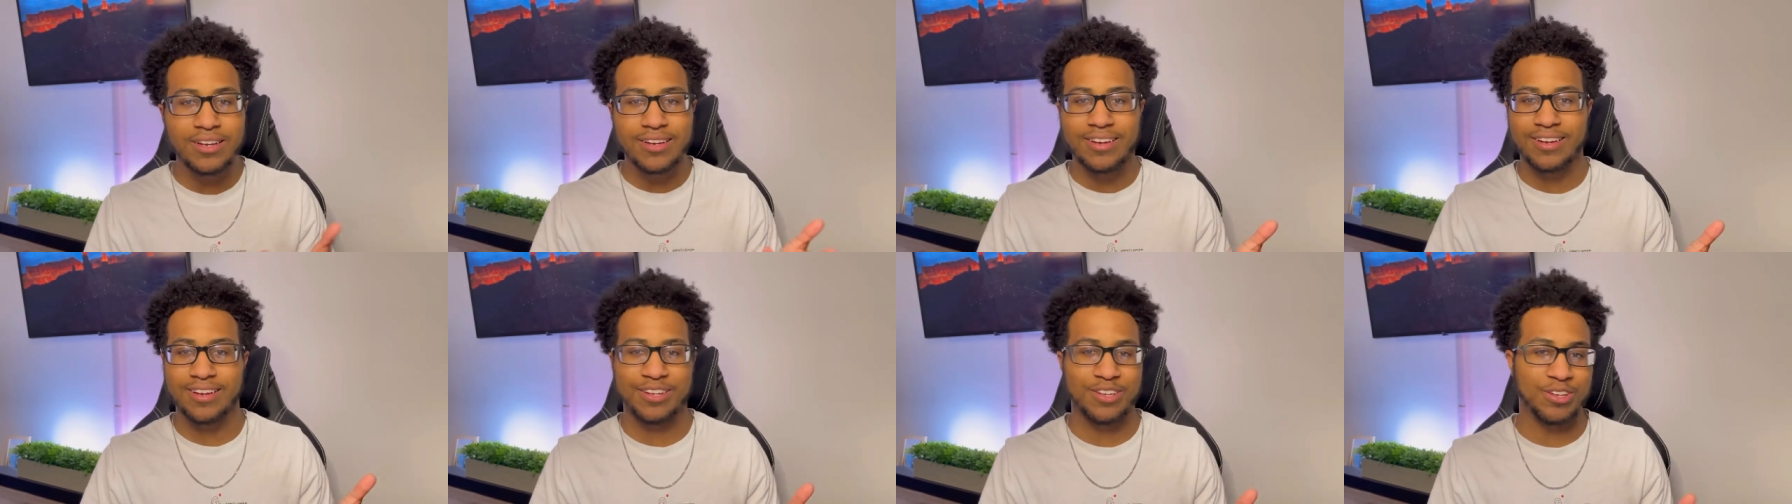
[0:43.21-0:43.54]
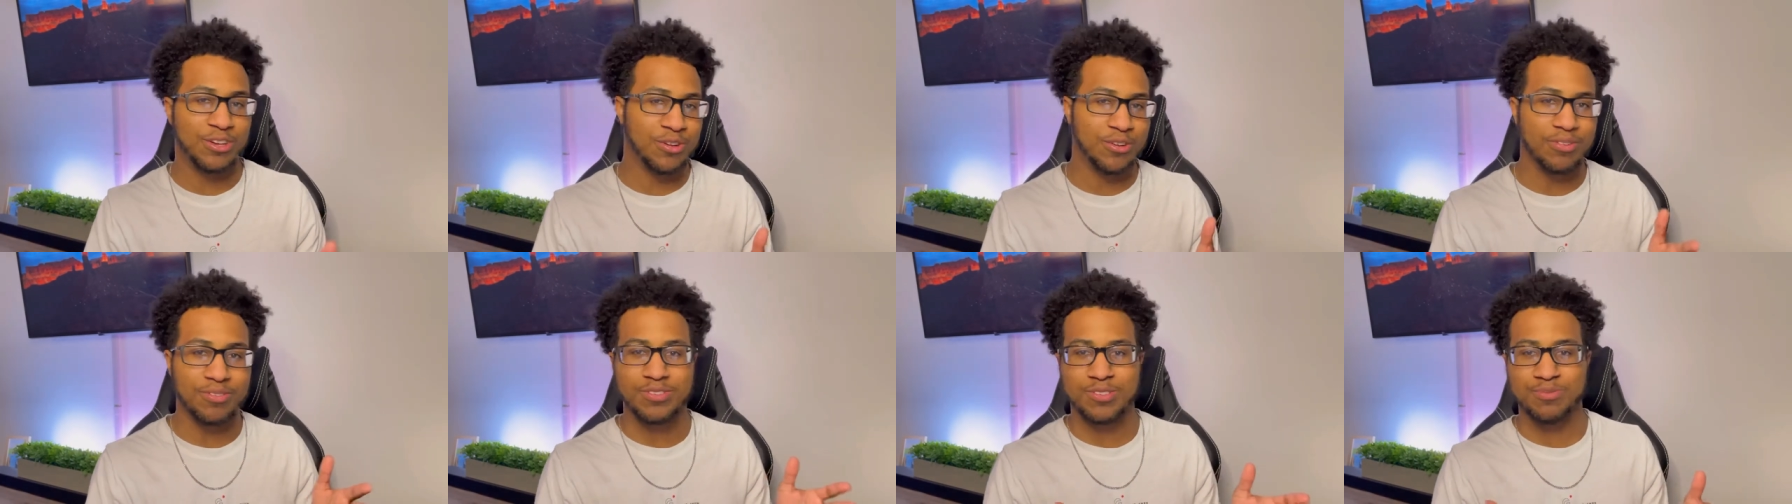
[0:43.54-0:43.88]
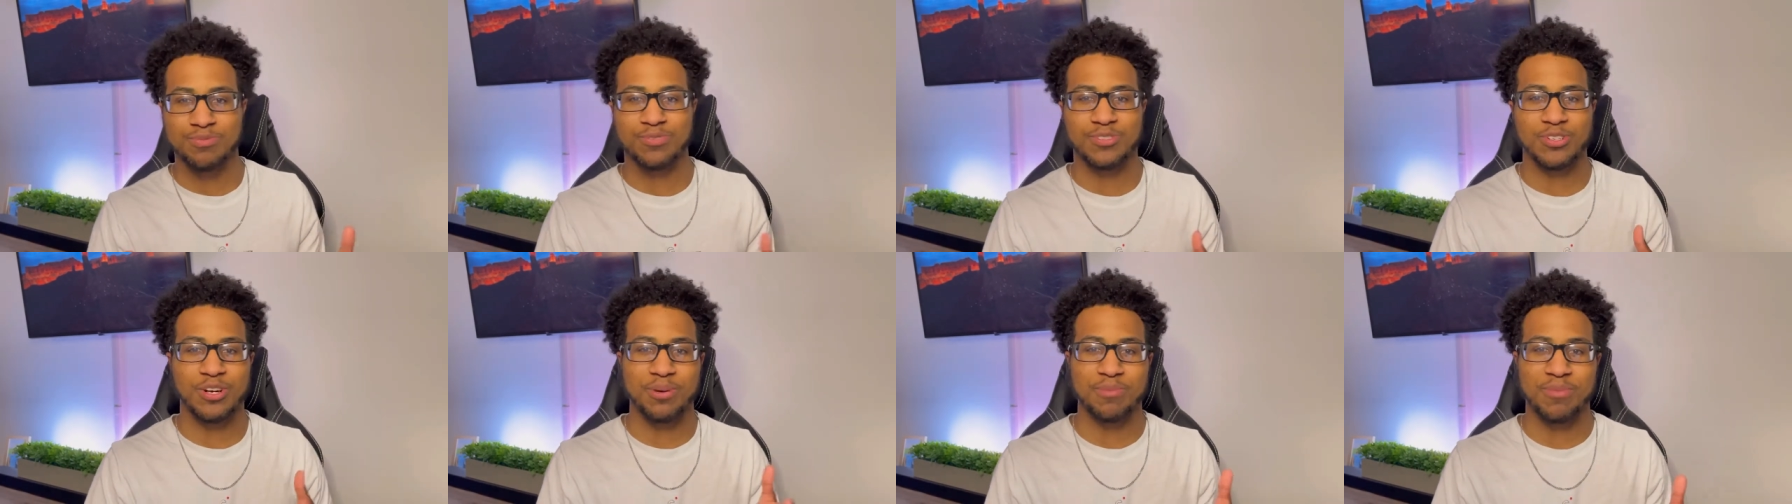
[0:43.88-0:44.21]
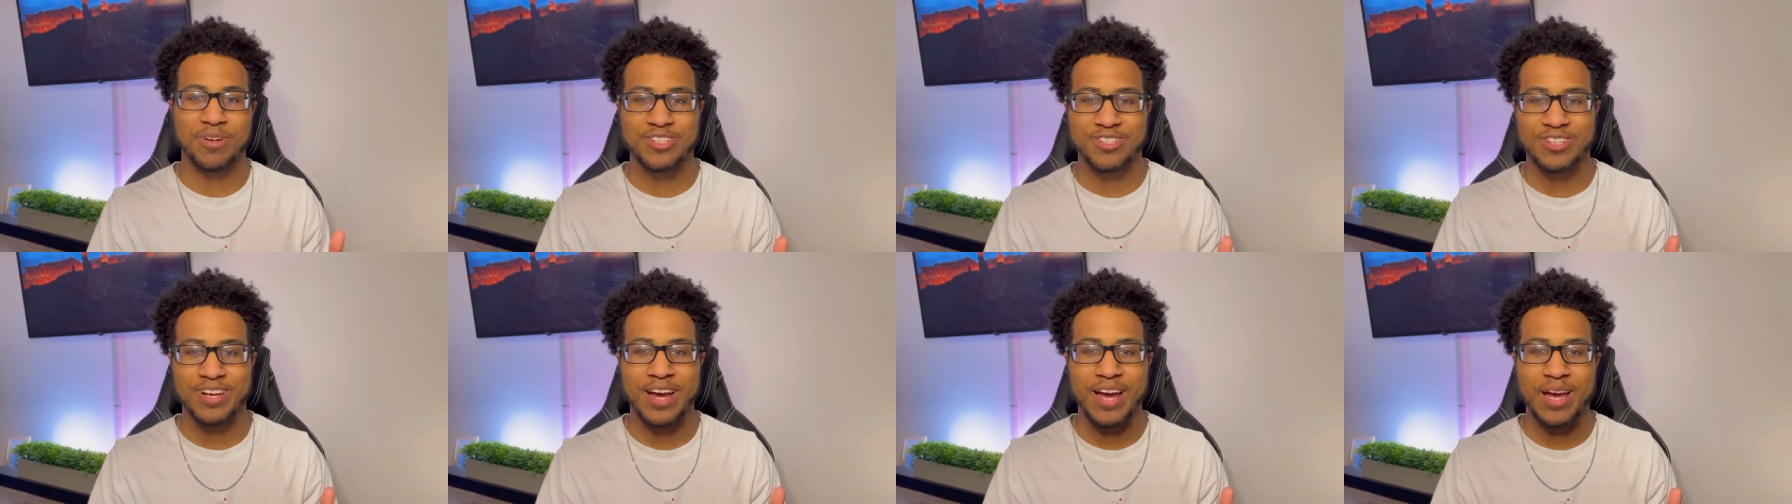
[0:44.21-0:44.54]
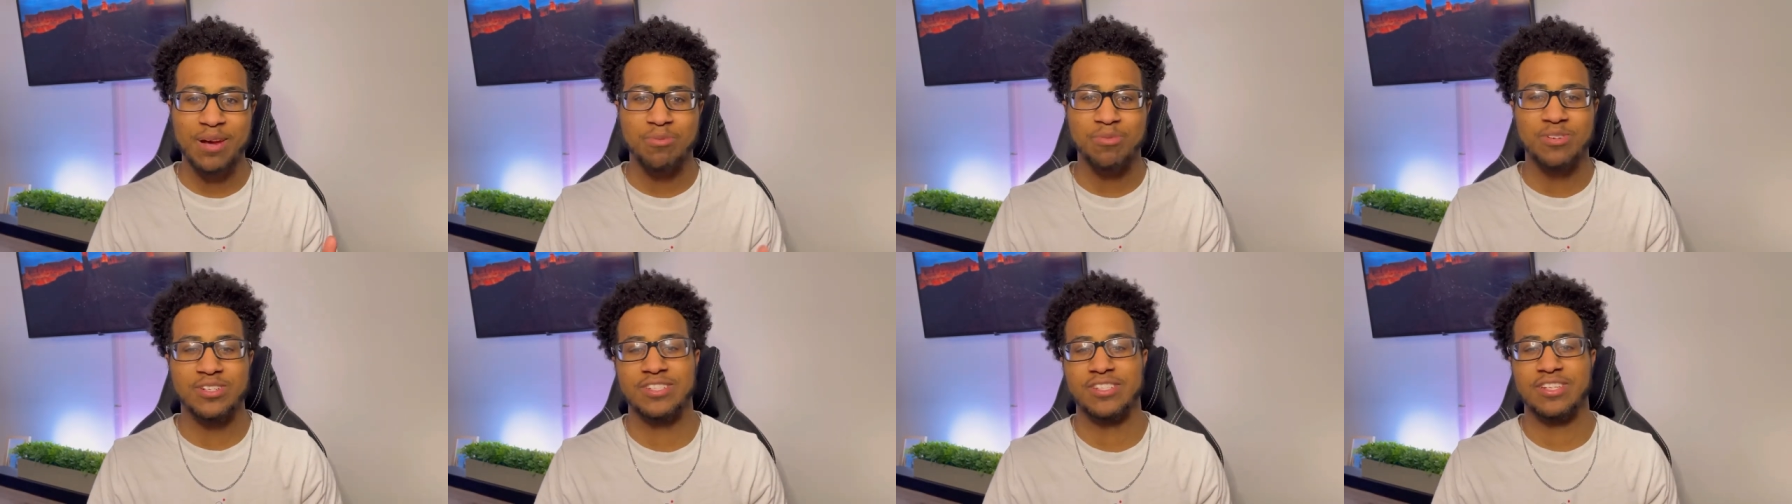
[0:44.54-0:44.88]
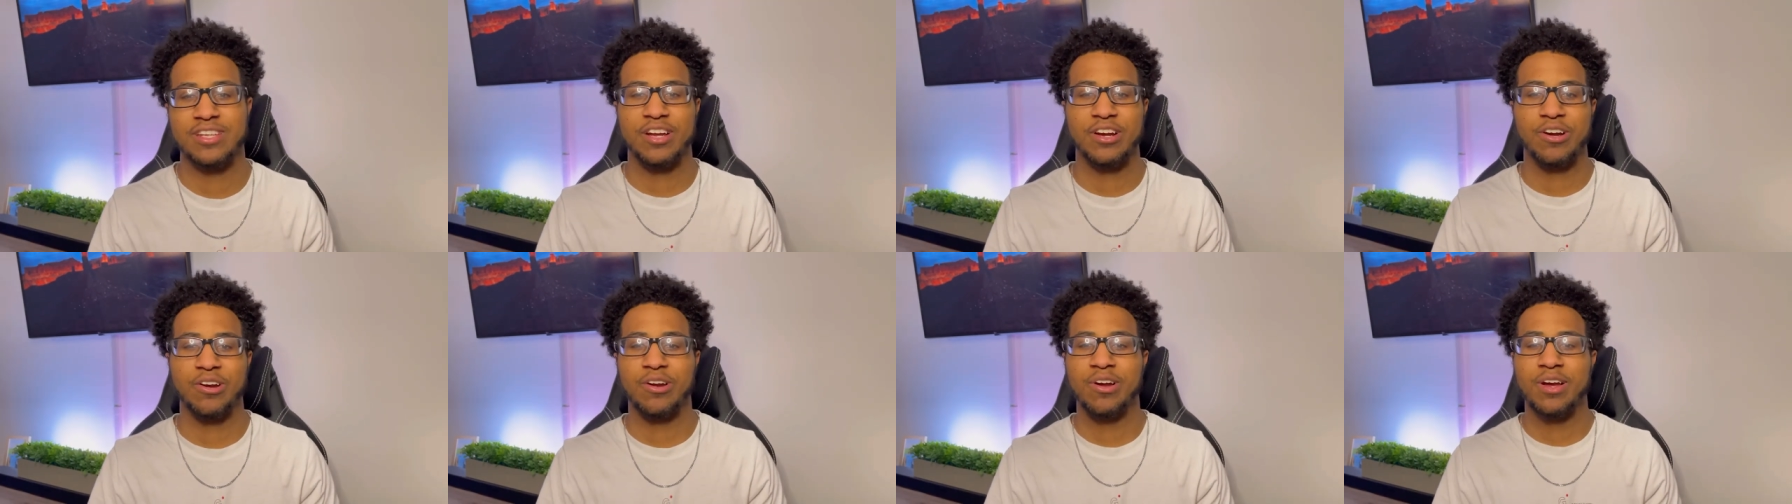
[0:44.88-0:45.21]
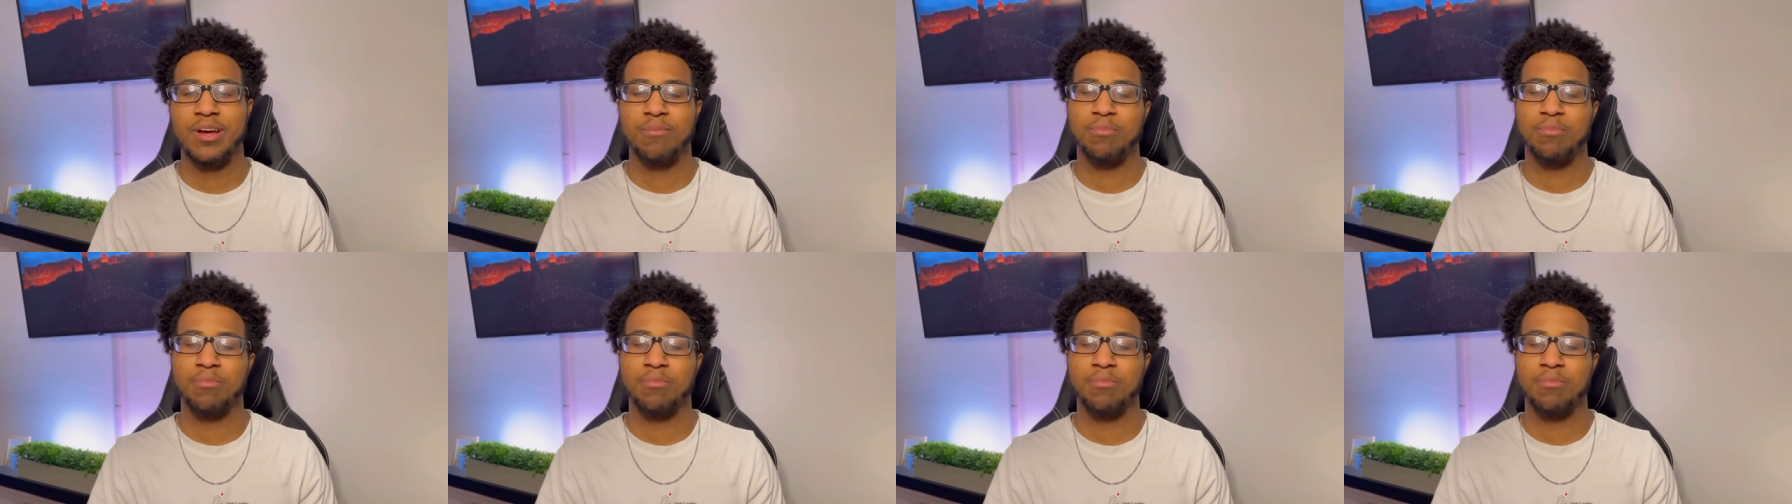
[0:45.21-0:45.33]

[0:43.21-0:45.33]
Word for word: You know, talking about your hybrids there.